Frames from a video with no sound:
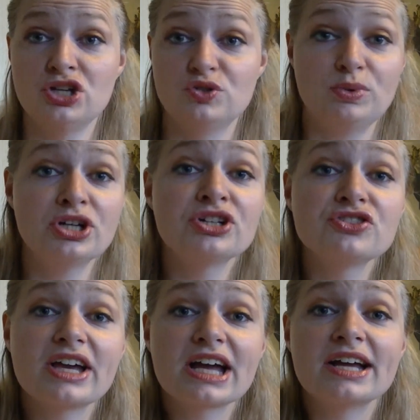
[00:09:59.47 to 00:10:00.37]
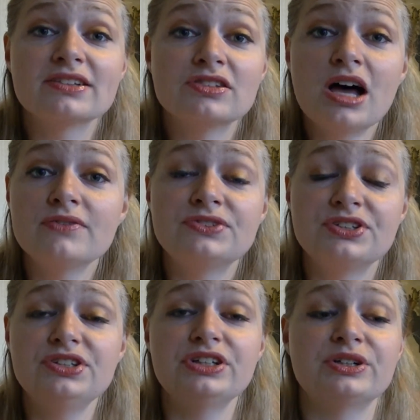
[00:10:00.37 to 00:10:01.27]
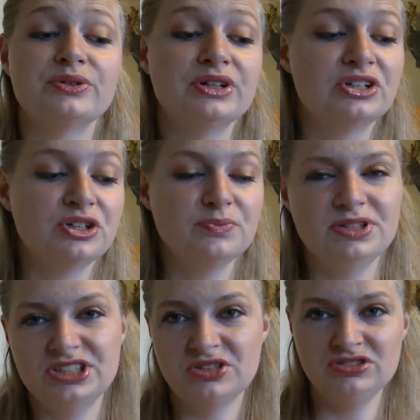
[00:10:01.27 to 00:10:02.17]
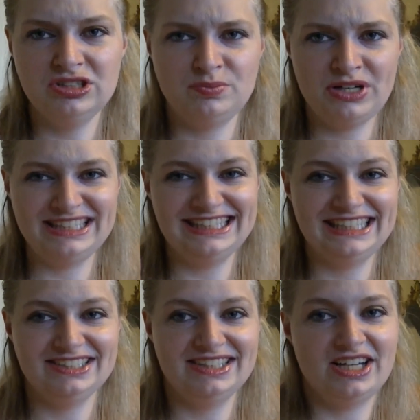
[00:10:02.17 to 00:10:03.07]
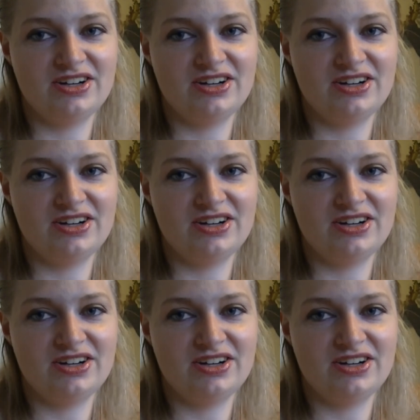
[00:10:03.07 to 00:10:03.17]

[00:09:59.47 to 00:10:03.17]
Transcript: splurge like I love to do. But, you know, little presents here and there